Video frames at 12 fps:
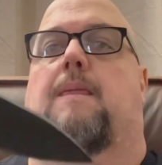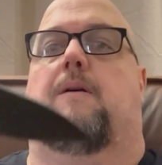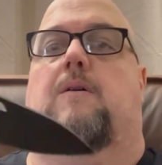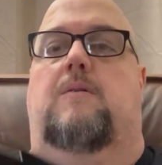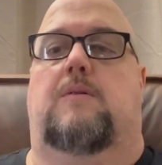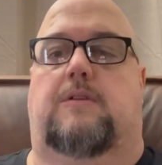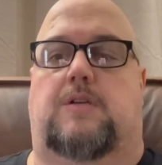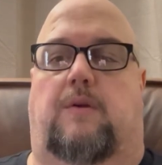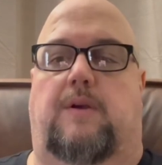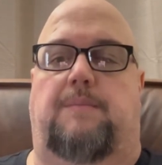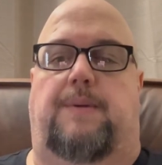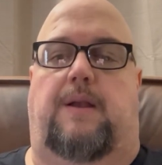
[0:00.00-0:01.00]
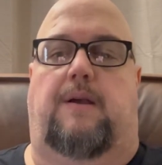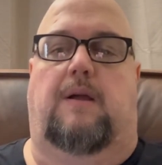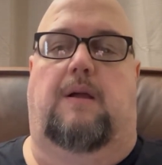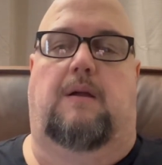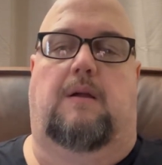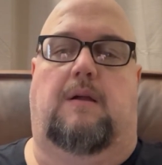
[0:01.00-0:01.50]
Oh, it's already better.
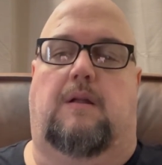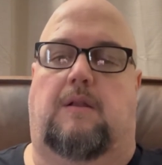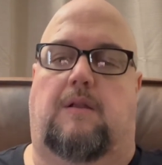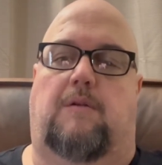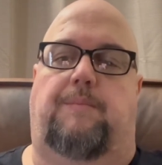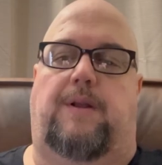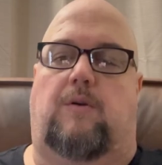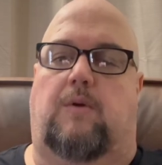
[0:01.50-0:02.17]
A little bit